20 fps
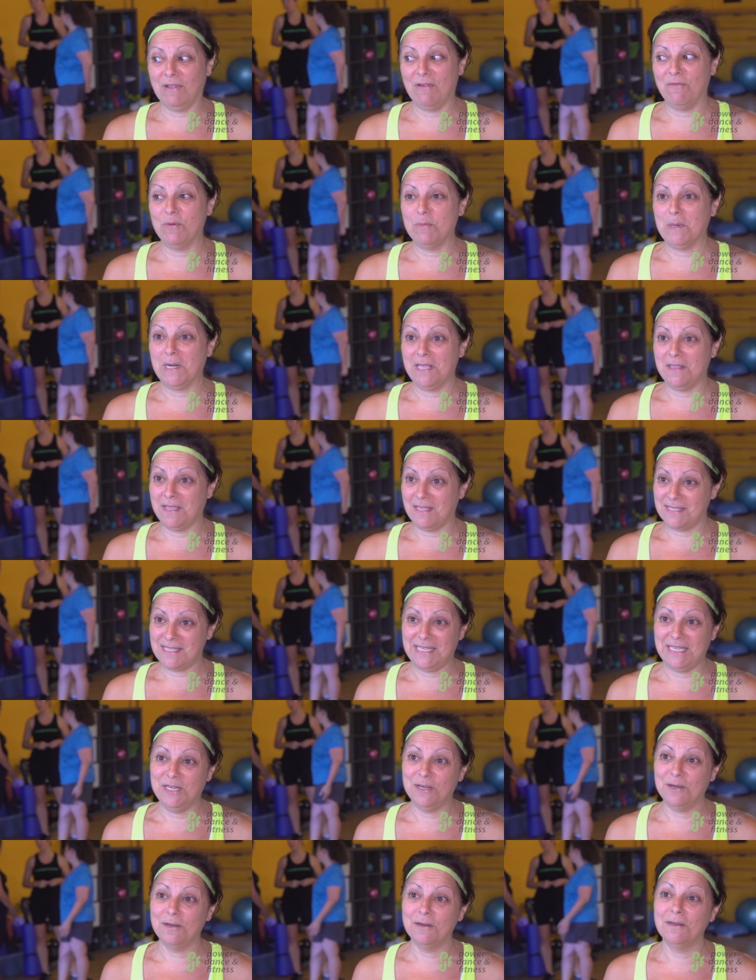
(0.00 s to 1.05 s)
everybody that's
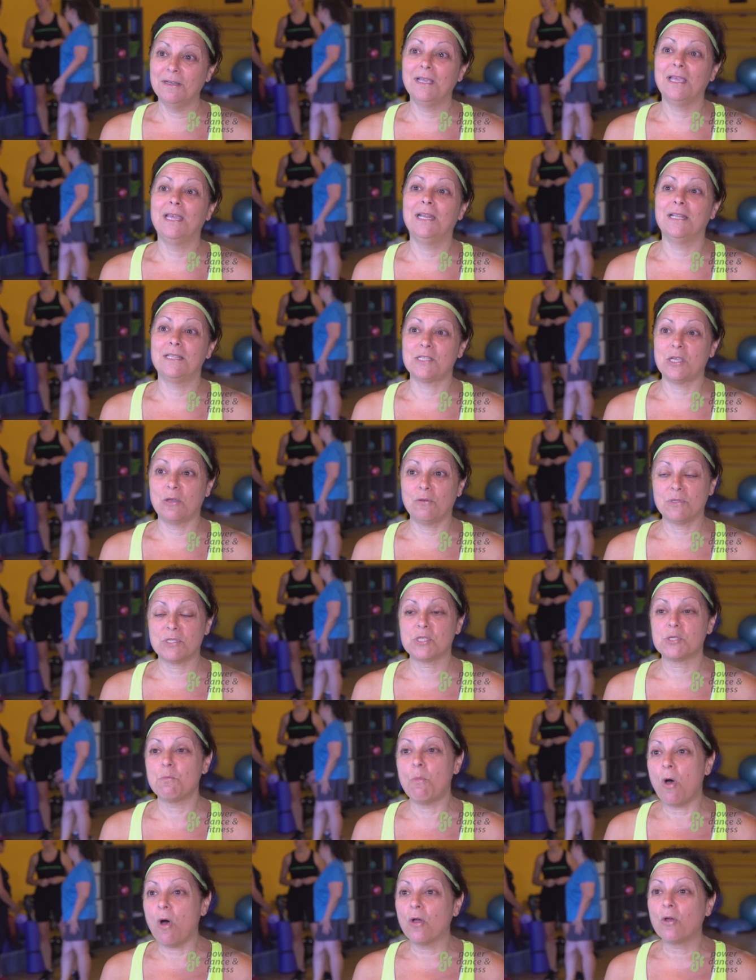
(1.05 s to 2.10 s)
here, and it's a
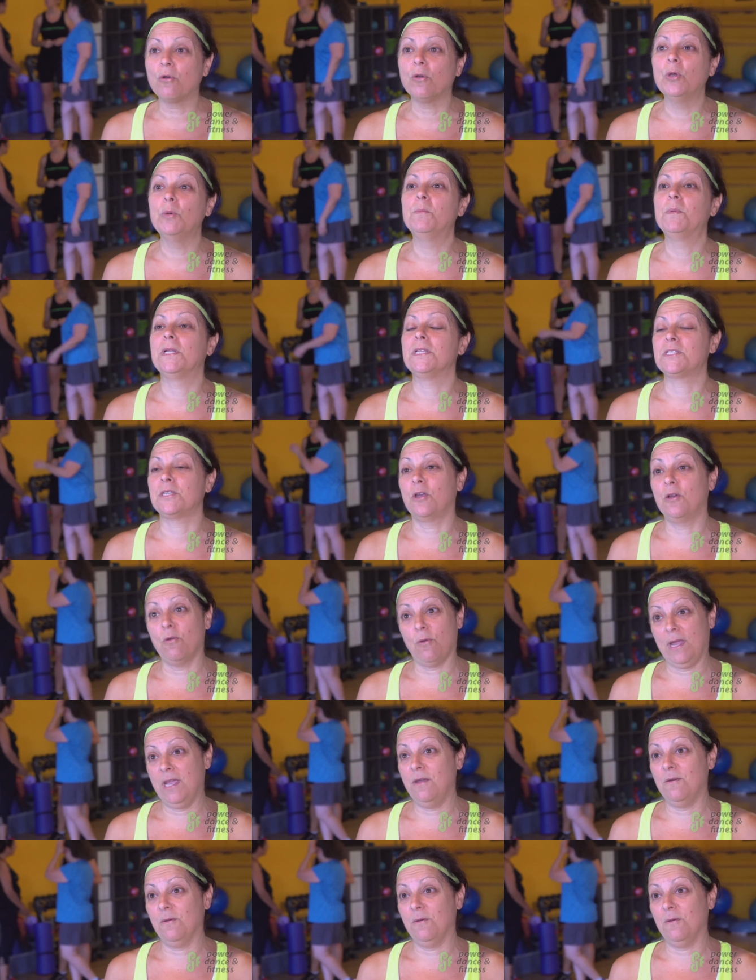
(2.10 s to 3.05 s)
small group, but it's a great